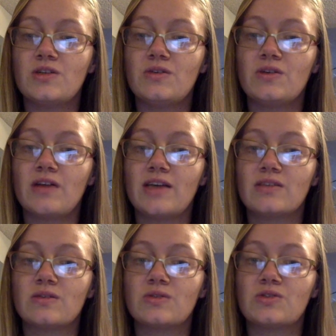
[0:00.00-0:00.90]
utilize
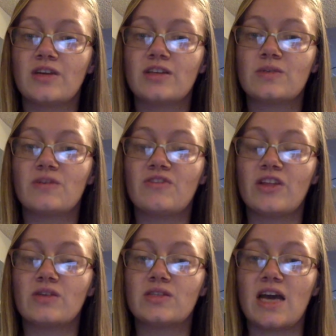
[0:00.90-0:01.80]
those strengths with
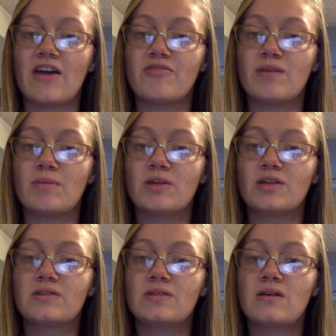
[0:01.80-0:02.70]
fellow staff
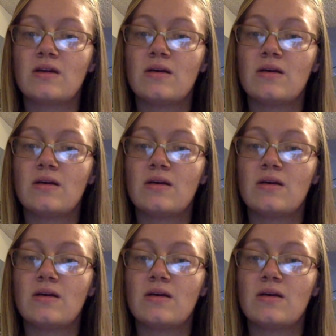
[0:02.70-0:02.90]
members,